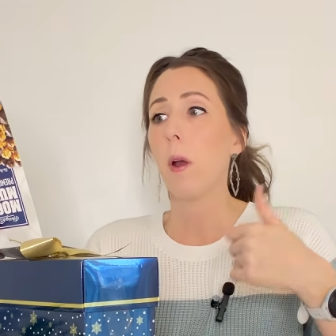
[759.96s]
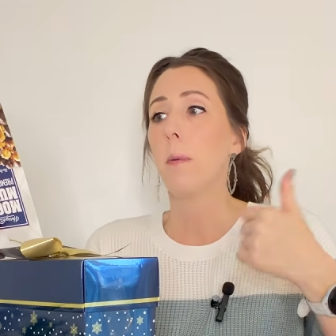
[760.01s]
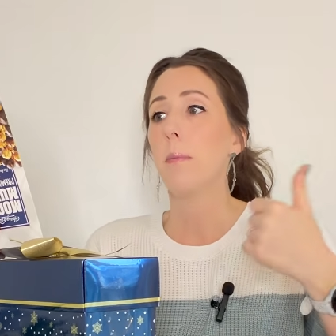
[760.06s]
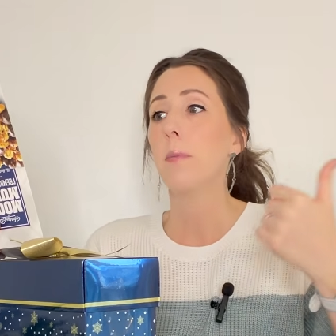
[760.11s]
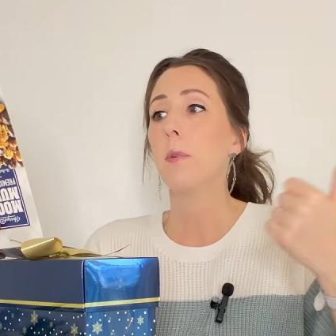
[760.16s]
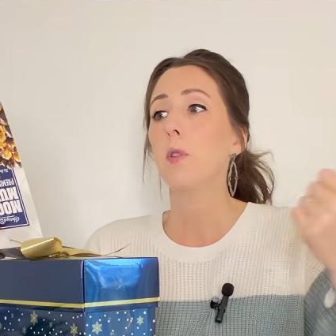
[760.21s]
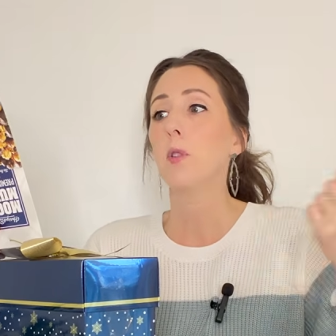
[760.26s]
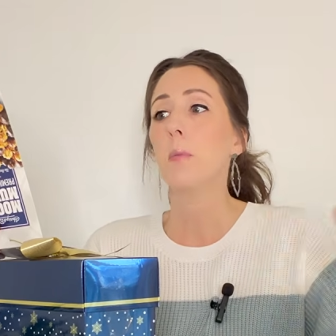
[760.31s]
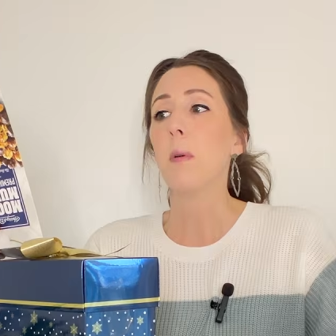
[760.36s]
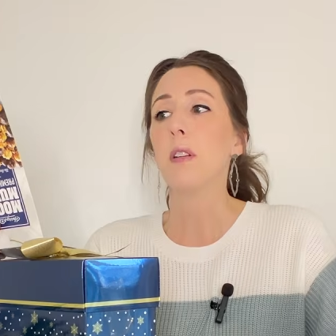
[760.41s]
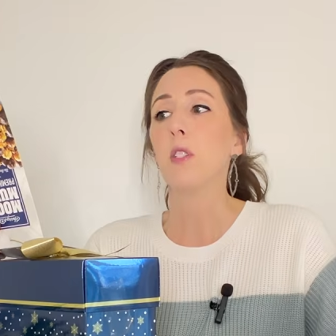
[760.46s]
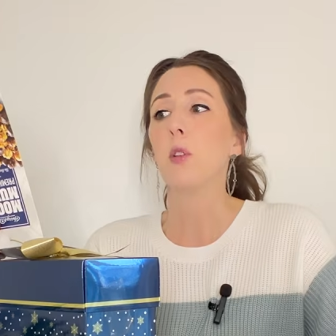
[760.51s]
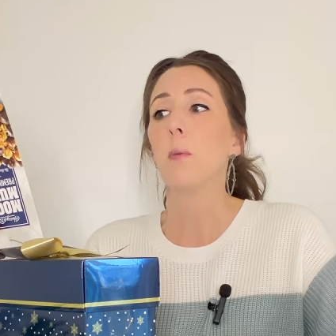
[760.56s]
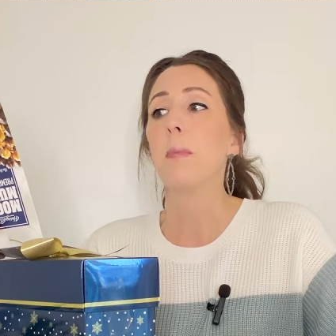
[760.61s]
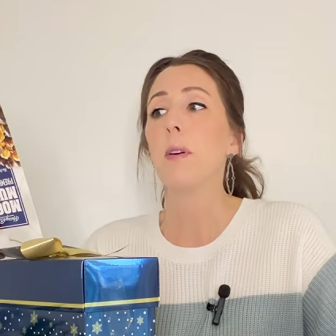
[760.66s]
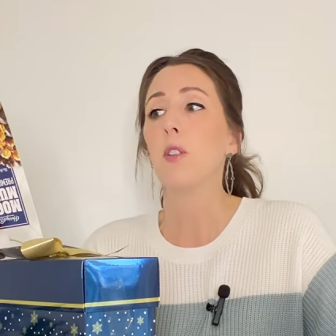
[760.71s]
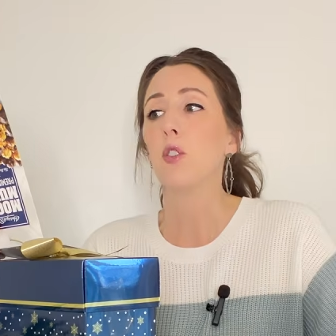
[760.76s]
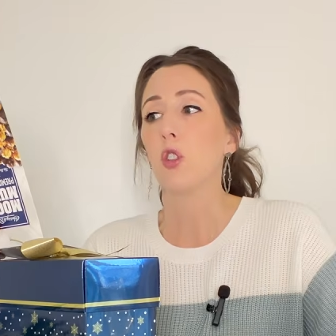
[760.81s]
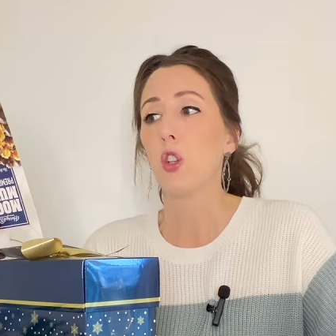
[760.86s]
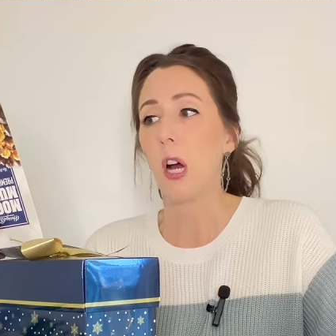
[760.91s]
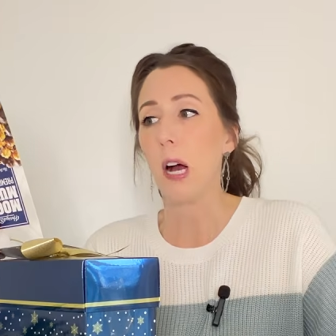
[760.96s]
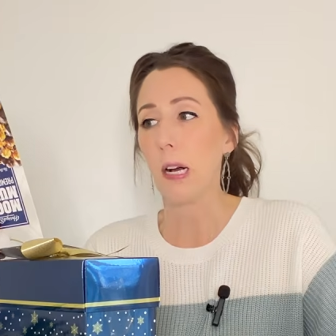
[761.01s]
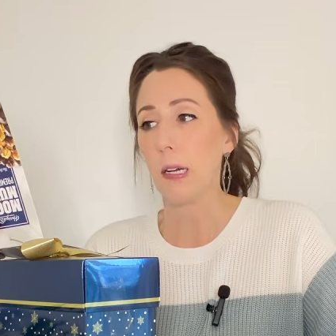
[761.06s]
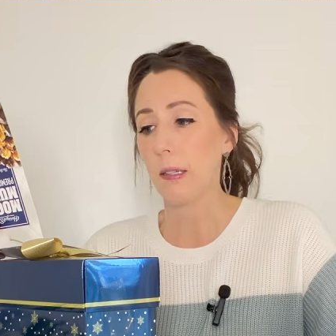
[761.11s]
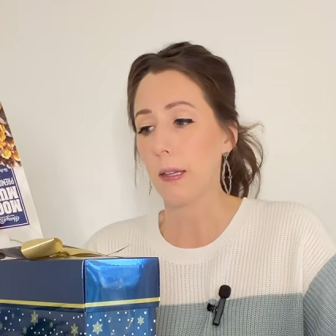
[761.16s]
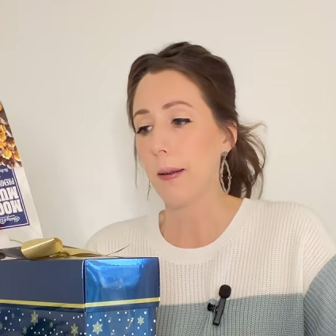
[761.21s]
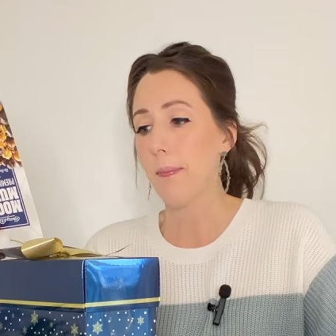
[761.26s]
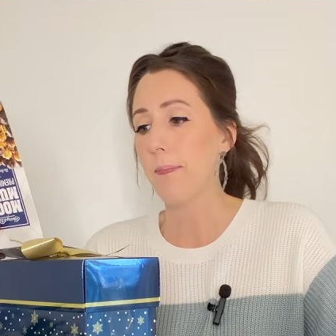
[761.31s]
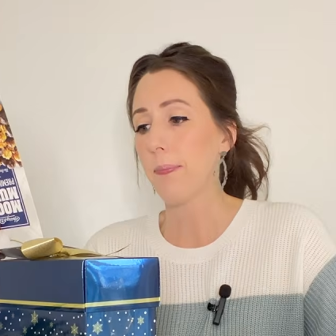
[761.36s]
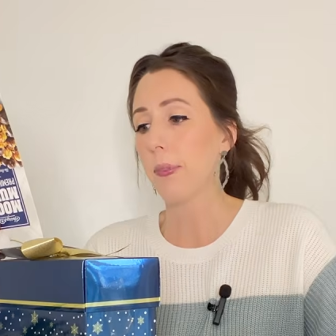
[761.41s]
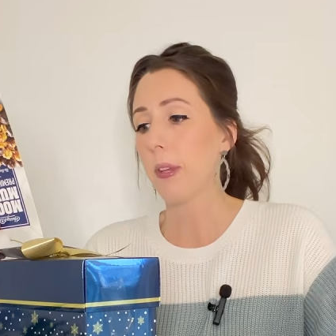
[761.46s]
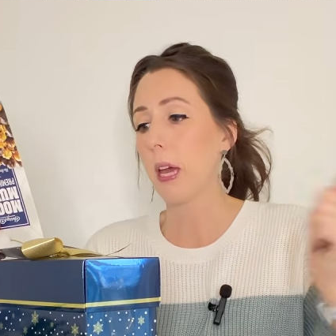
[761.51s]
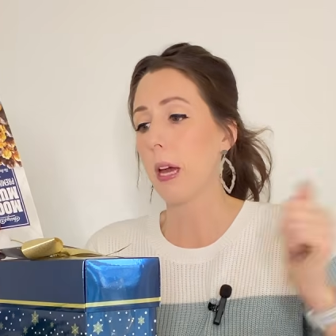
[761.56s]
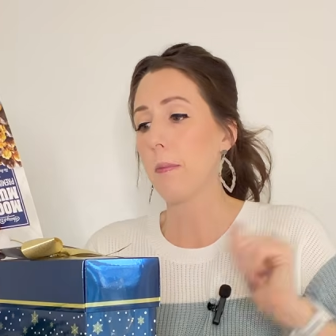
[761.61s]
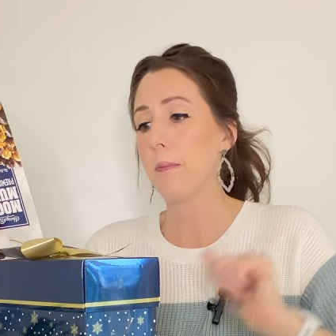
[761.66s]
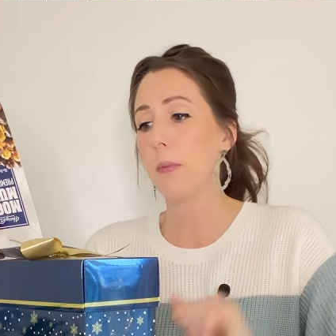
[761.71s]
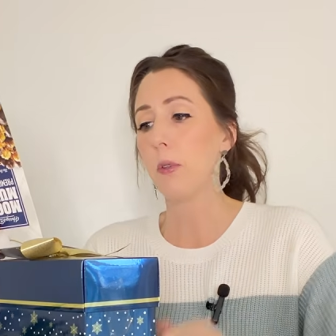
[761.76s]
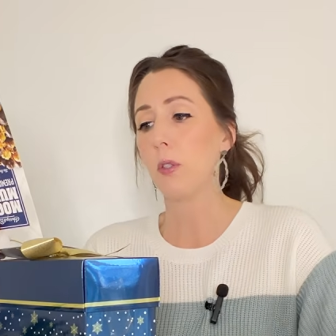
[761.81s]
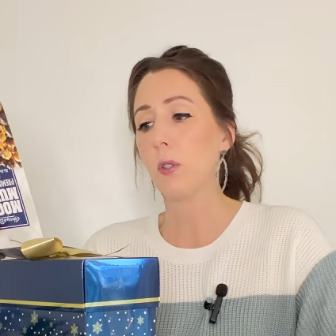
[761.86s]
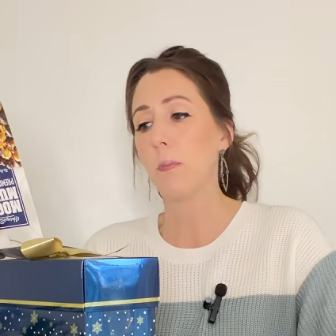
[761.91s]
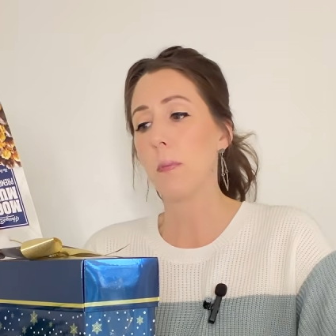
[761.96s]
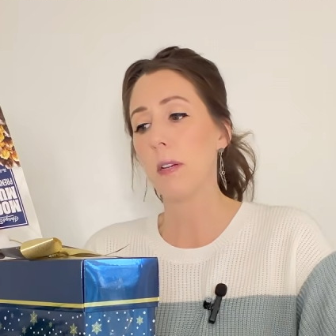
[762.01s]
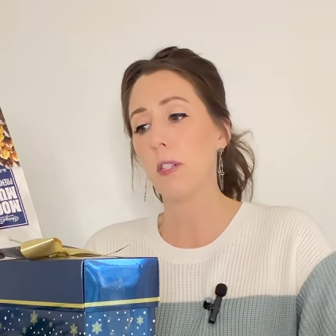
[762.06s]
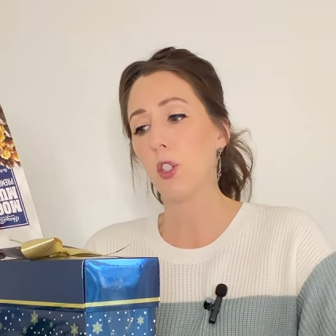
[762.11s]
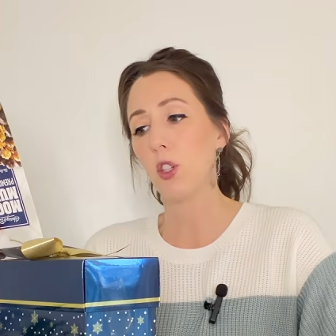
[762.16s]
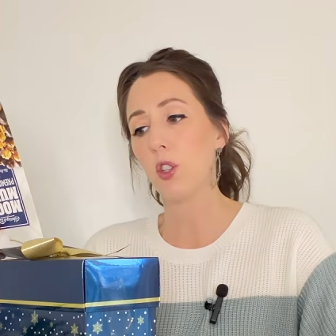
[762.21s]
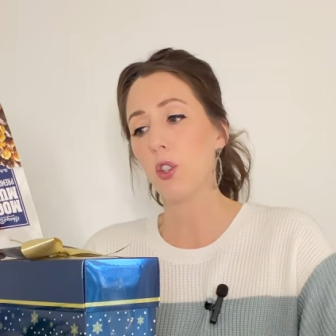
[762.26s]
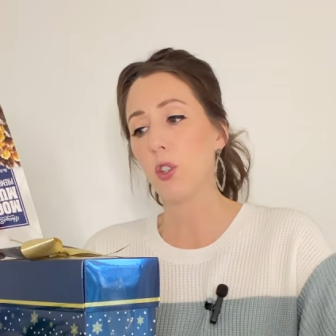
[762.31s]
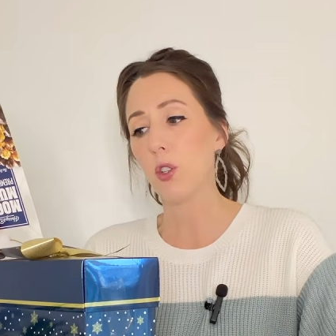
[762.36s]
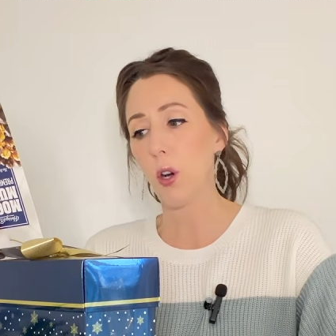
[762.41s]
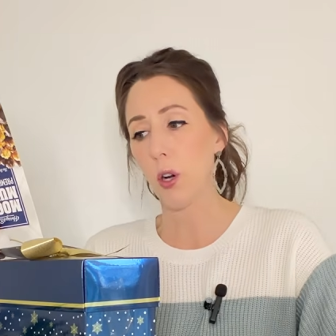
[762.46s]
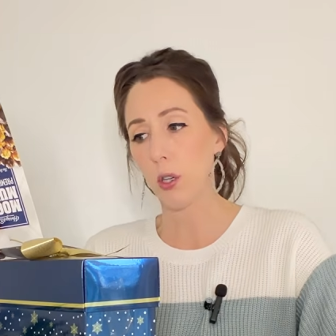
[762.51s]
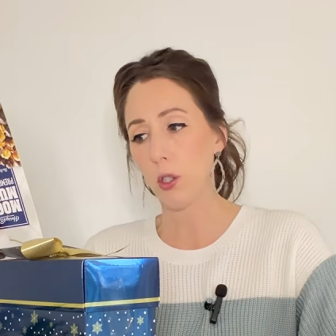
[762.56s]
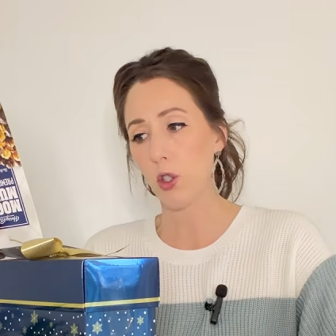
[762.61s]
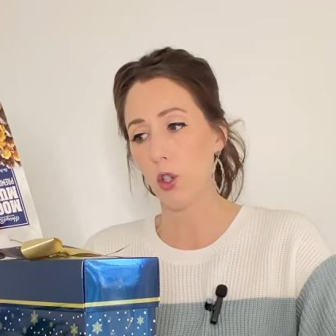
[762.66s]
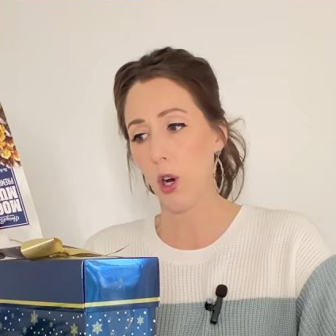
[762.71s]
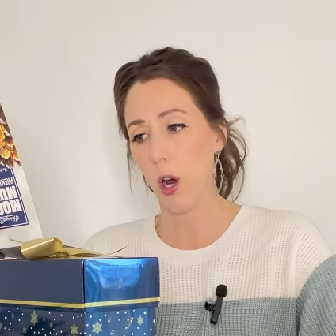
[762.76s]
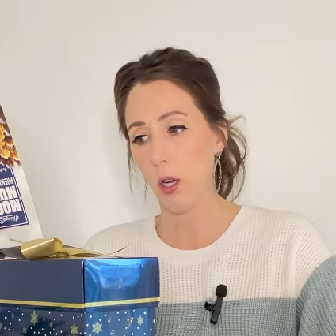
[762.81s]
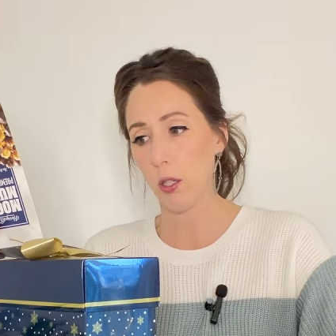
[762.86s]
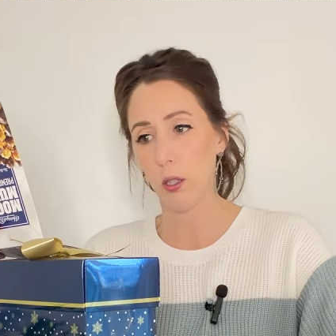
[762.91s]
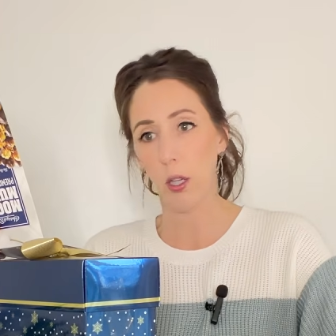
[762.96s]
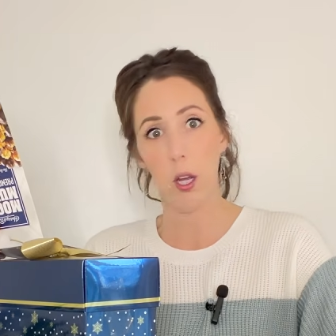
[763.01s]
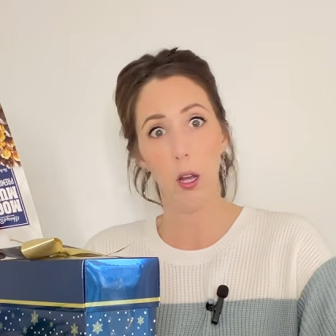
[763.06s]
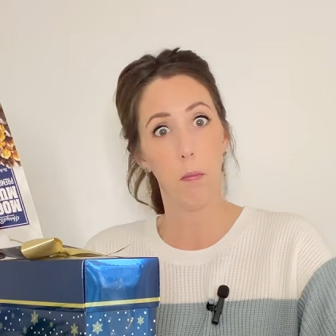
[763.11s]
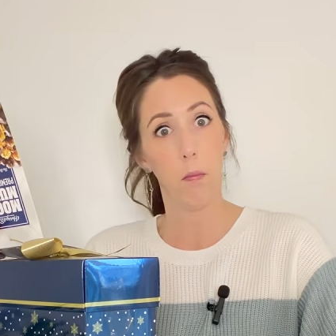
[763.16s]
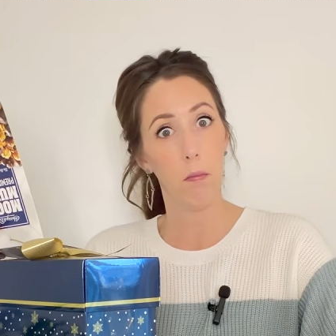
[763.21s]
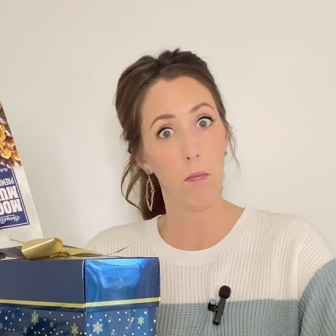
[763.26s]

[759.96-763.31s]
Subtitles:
Moose Munch milk chocolate, and Moose Munch dark chocolate.